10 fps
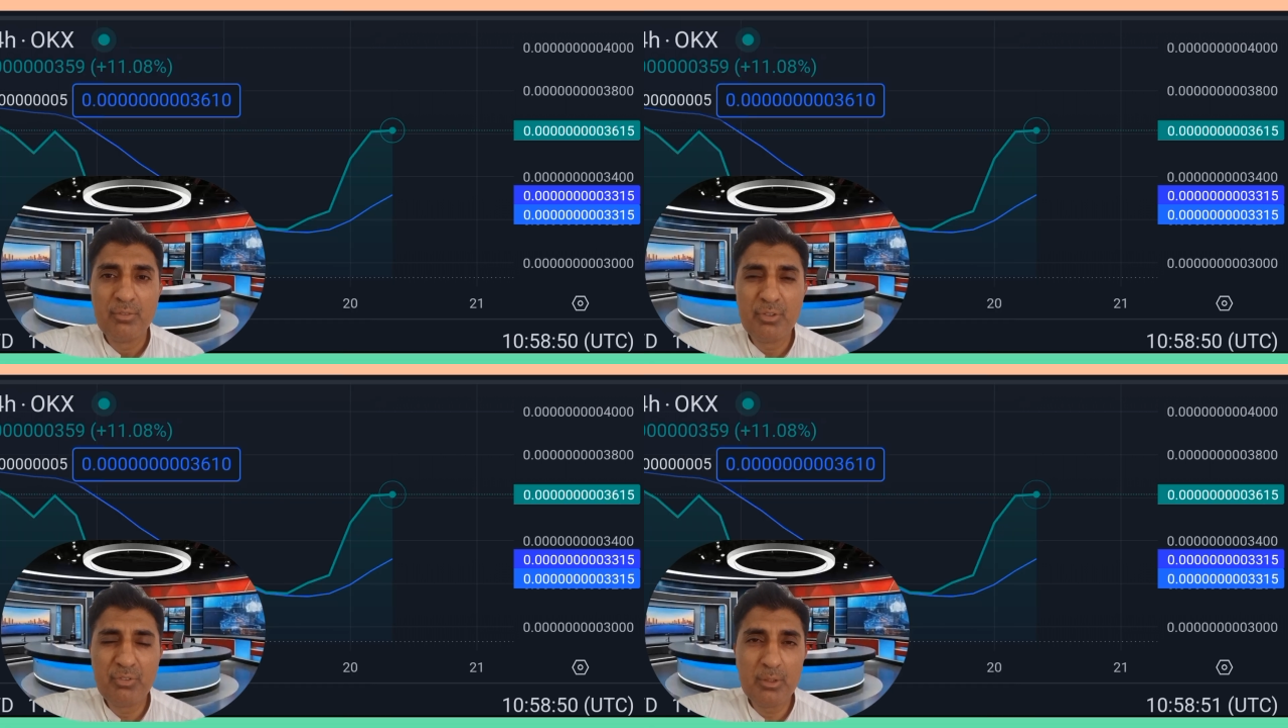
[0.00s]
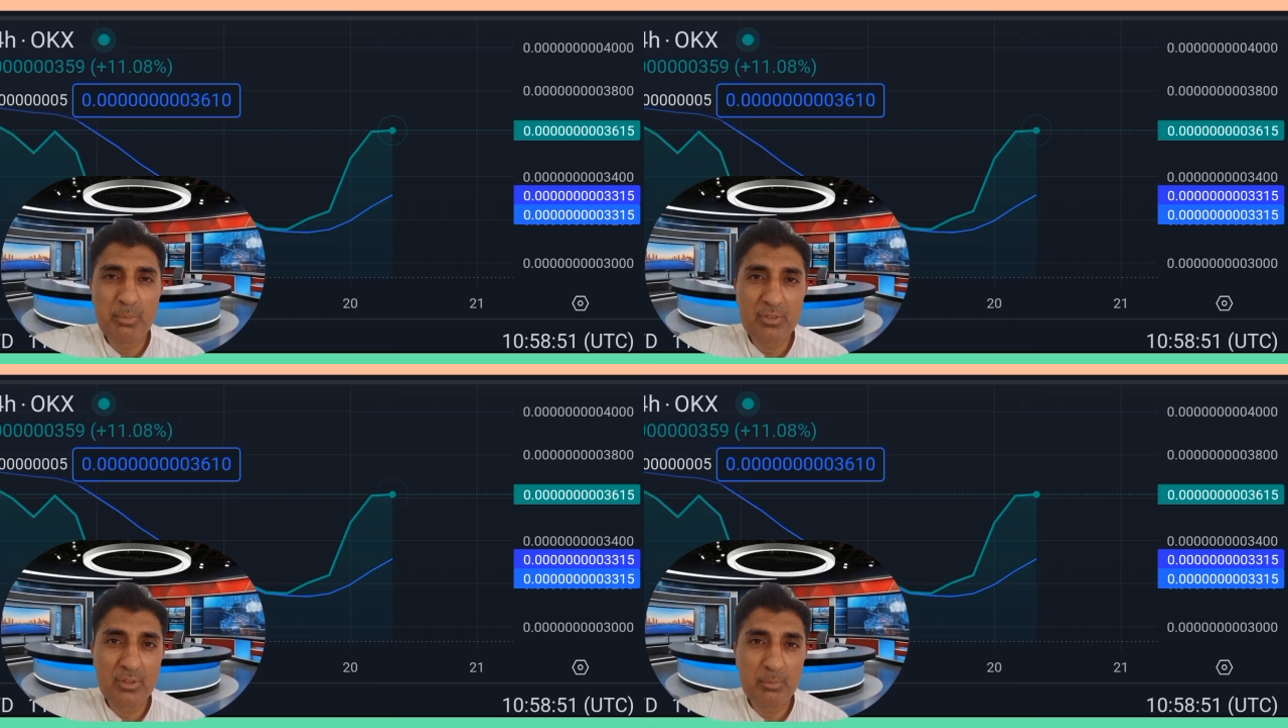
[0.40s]

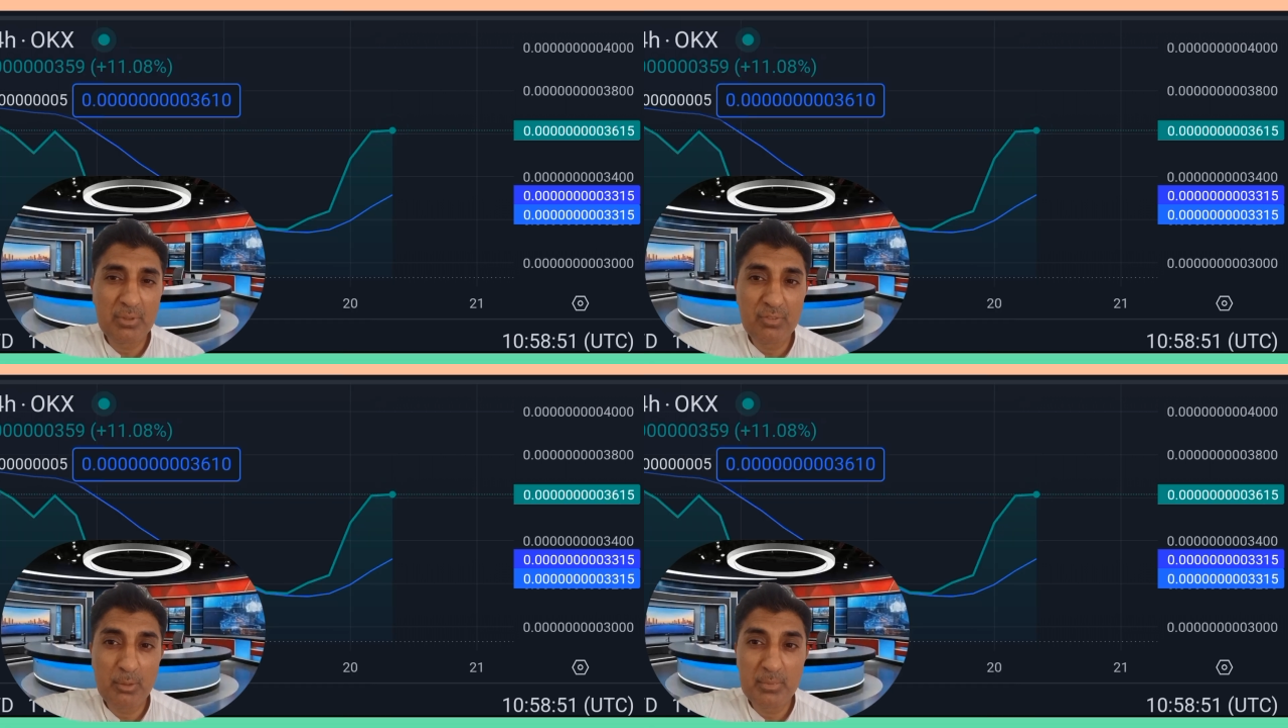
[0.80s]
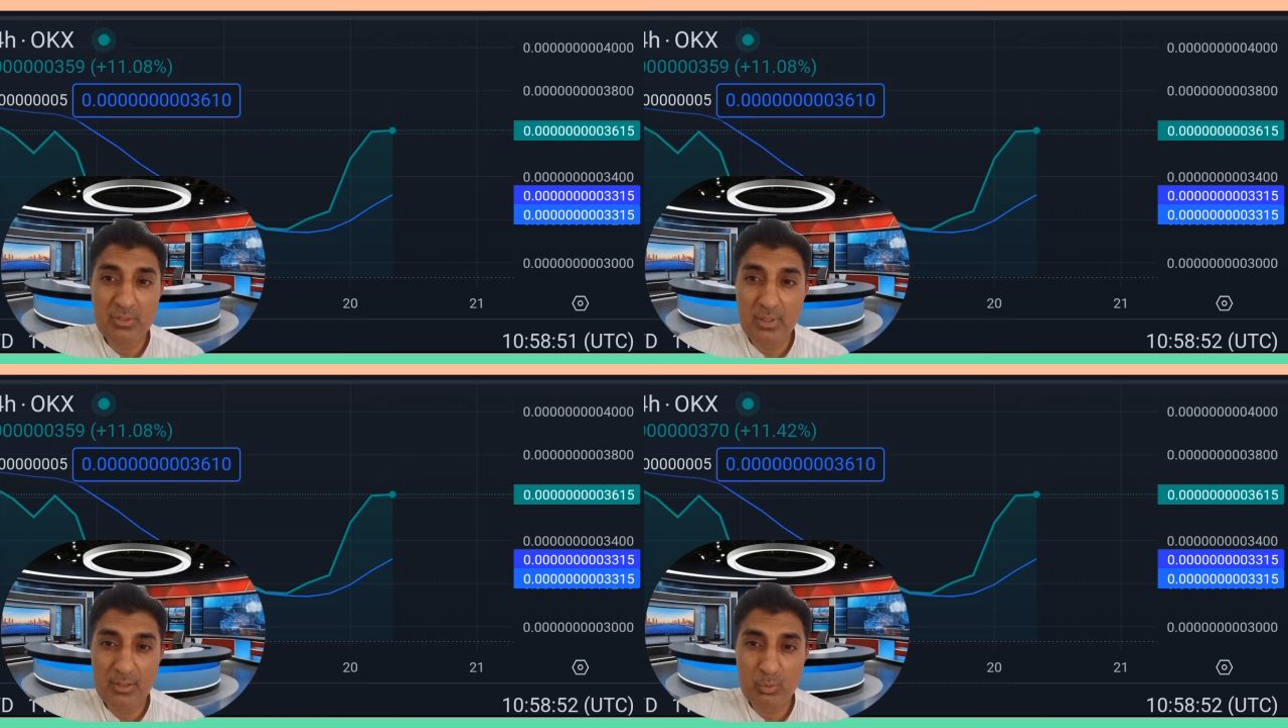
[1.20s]
50%
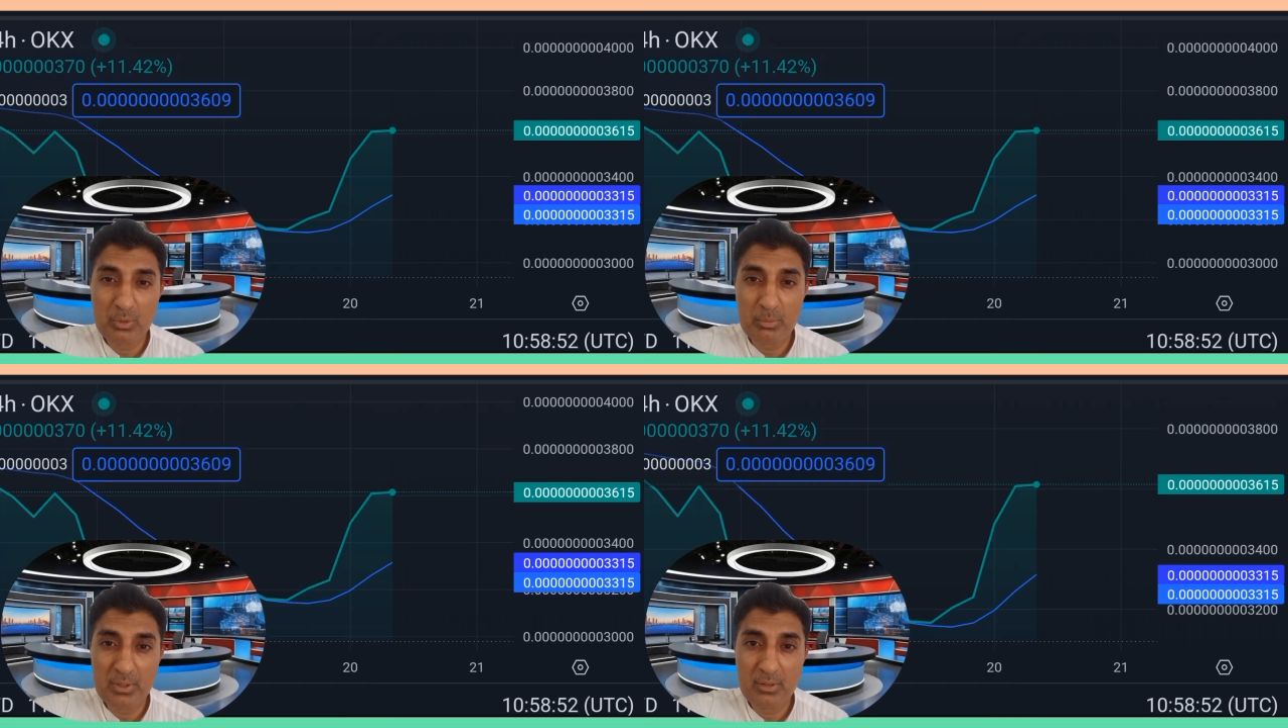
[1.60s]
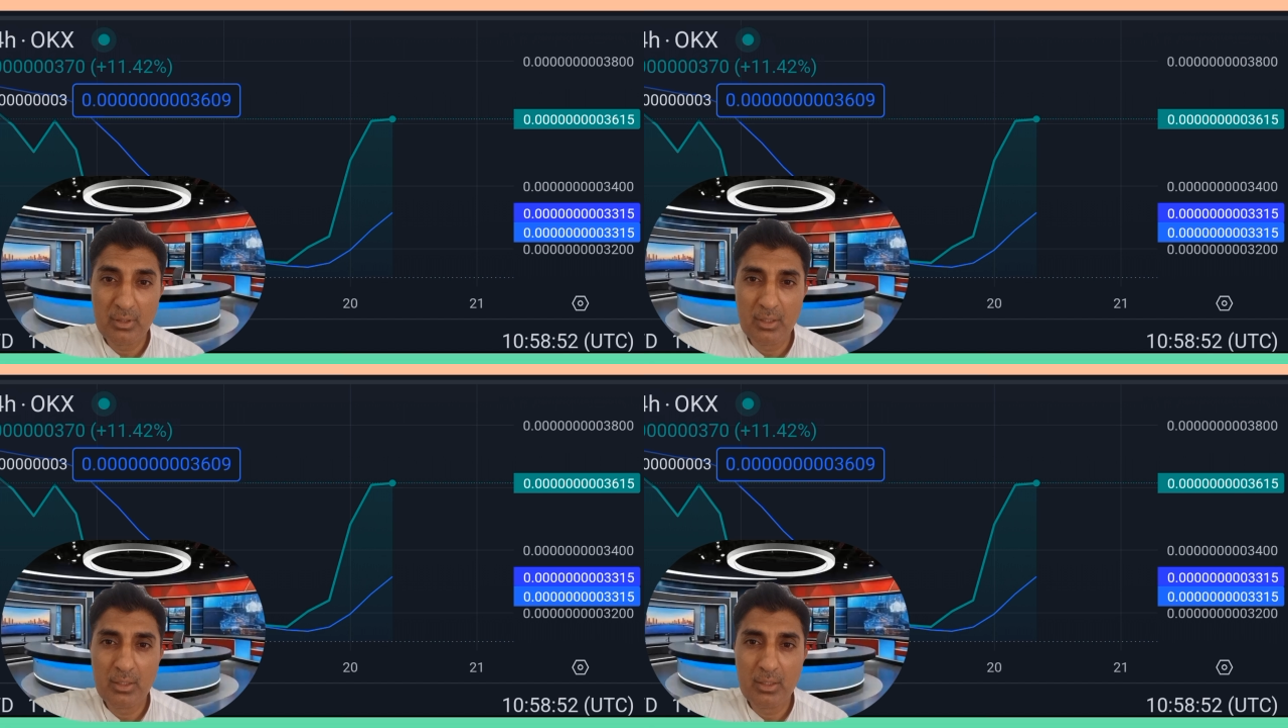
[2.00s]
performance last 1 month.